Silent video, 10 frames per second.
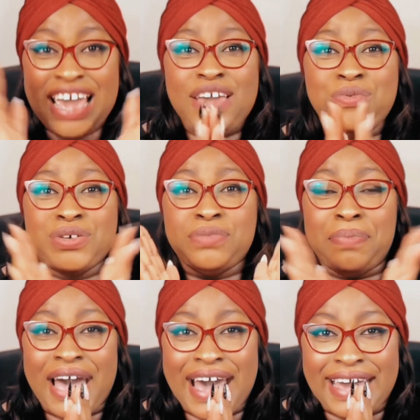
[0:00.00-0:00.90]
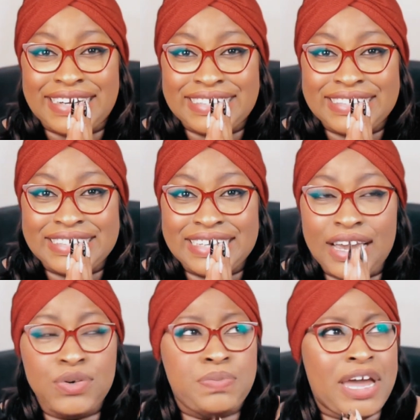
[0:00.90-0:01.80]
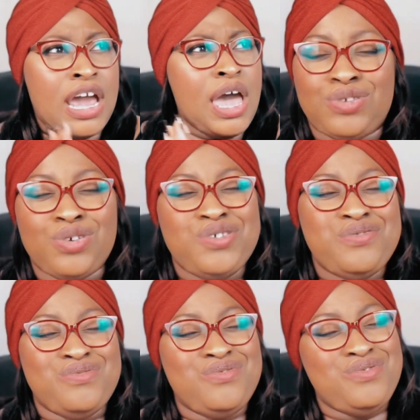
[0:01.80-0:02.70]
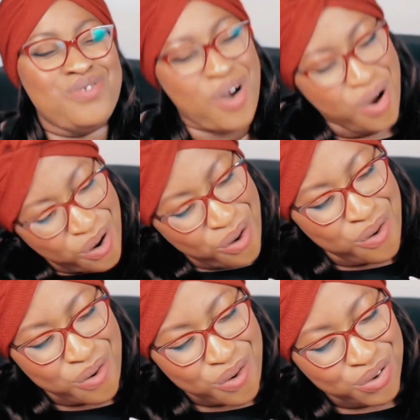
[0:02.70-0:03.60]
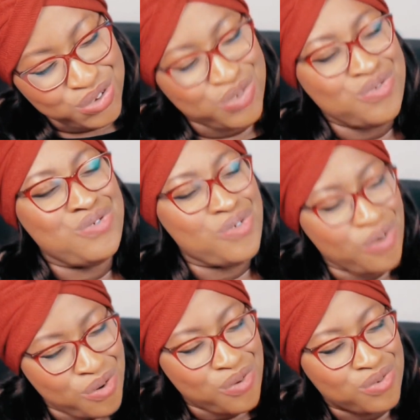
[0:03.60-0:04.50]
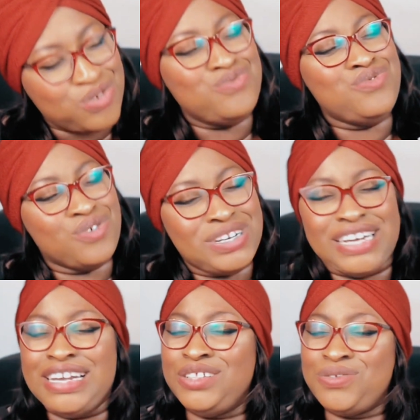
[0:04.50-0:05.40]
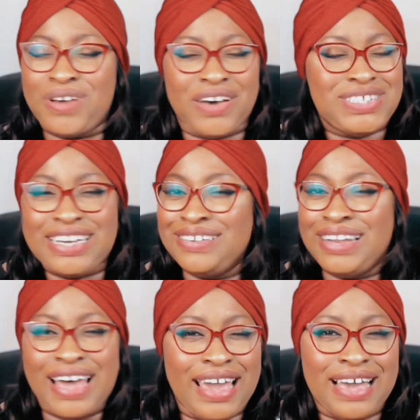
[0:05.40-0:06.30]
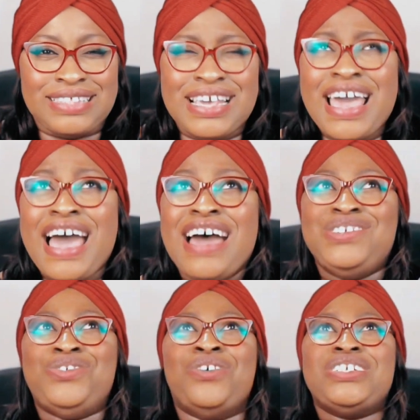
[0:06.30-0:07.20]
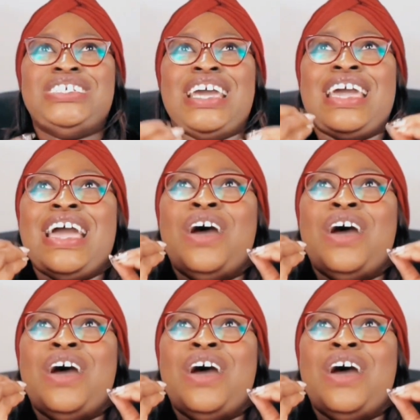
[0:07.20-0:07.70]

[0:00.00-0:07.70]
It was bad. It was bad. So you know that they took out a Goliath, and Dong-jae